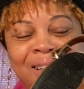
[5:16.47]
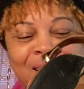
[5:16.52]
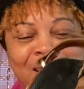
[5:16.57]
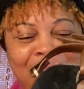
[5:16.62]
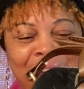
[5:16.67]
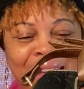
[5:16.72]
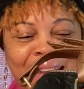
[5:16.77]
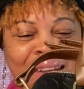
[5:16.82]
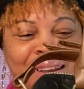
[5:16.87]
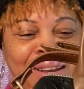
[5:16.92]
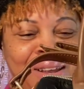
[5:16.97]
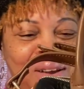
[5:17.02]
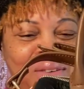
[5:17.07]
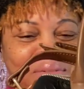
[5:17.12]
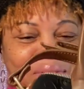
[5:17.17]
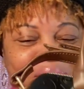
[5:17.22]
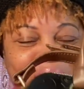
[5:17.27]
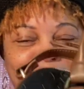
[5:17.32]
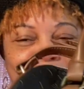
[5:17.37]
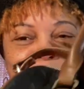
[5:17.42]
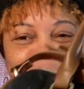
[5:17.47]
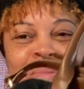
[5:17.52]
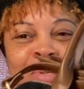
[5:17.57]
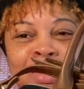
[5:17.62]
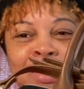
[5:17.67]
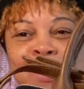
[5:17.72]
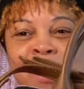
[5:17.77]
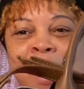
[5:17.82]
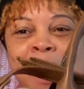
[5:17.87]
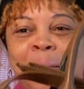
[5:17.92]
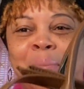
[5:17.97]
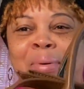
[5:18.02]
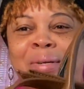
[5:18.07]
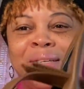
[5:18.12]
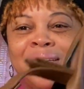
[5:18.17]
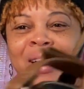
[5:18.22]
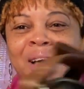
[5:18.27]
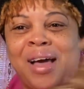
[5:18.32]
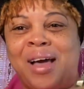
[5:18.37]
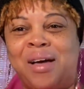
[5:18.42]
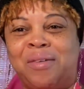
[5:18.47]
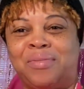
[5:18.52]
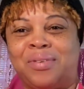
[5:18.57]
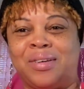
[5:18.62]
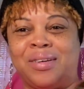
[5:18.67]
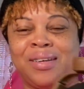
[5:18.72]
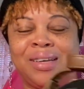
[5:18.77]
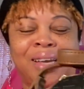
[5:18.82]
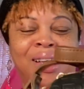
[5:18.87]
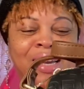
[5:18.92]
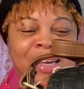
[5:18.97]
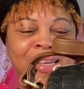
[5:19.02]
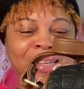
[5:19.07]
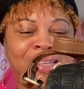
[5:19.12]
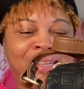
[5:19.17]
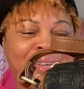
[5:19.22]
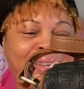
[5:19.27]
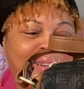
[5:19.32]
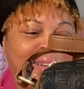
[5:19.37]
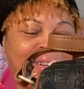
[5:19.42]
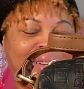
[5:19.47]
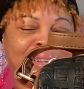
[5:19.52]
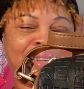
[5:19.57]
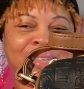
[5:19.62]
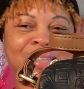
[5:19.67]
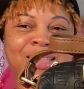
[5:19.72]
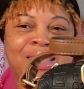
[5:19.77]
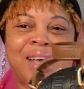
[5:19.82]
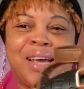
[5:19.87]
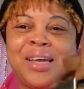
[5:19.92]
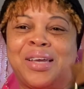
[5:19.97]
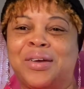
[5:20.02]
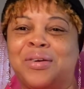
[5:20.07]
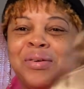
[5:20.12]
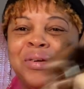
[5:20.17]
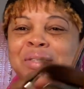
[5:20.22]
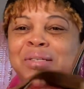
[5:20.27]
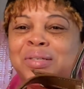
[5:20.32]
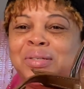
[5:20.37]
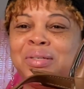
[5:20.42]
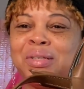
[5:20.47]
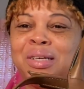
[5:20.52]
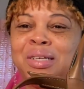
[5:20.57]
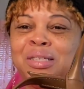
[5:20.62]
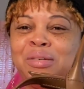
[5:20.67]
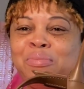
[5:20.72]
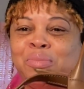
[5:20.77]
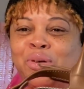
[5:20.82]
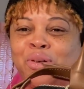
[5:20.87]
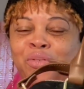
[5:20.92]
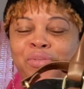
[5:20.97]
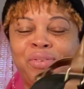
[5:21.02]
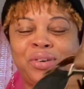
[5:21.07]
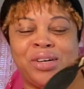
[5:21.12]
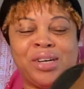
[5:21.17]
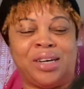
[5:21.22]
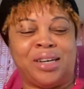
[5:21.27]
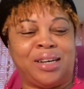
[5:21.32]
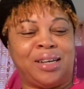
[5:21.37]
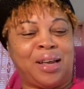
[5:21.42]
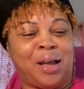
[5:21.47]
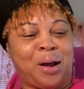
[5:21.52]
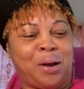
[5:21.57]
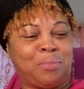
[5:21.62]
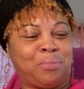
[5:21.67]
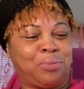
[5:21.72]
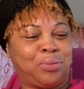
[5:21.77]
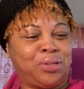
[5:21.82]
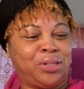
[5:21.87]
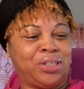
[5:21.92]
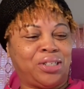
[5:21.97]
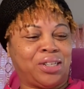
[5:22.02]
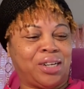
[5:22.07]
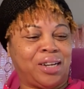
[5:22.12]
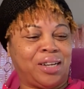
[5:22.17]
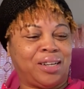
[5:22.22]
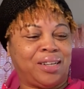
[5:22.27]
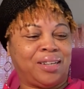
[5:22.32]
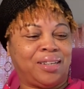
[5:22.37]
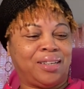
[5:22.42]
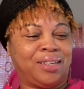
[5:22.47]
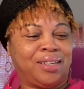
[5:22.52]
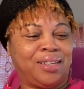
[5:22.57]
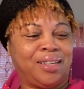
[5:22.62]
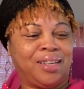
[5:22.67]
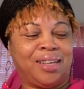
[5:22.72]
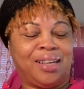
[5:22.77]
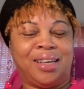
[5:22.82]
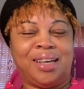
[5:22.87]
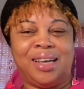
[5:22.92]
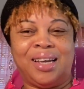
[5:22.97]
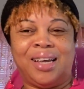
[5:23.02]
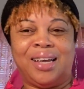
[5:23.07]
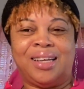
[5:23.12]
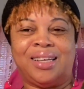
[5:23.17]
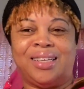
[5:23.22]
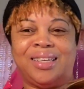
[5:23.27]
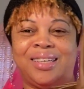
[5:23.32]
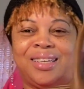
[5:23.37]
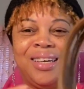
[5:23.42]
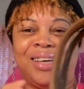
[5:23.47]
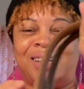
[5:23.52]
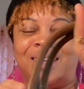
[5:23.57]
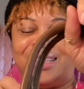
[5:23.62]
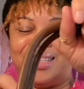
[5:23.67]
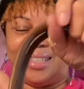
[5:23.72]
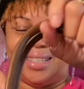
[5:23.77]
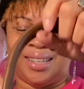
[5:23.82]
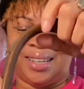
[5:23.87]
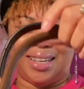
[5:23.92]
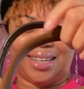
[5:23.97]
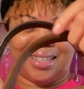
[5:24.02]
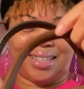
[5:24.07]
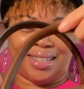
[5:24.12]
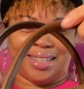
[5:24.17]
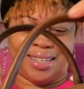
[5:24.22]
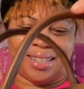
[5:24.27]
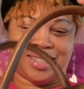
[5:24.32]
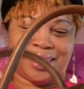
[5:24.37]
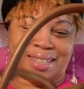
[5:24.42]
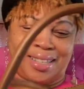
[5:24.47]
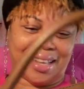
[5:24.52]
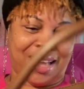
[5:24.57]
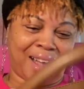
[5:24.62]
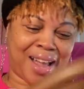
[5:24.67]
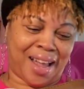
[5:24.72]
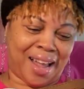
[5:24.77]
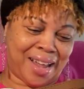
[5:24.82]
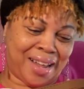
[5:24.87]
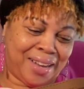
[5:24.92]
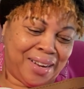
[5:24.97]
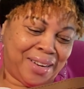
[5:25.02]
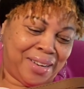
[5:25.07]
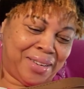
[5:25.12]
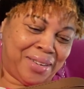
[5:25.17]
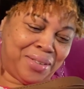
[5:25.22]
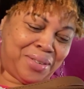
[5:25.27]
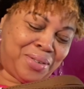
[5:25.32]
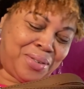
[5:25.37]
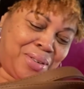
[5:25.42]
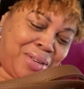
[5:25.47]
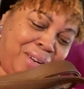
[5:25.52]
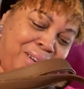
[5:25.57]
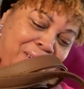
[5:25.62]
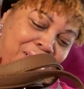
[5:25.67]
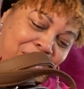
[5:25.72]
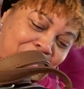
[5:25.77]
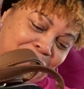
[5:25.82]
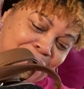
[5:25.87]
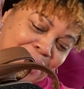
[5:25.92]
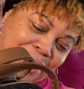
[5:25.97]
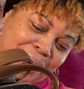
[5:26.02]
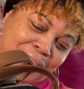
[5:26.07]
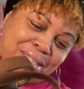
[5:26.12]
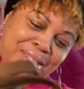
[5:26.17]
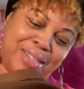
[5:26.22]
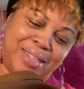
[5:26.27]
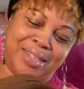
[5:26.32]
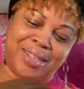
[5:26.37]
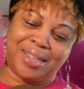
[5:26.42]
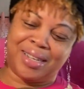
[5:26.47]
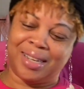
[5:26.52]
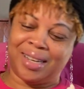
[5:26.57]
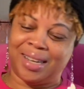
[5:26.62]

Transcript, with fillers: I love it. I'm so happy to have it. Thank you. It's Beautiful Honey. I appreciate it. Yes, yes, yes. I love it.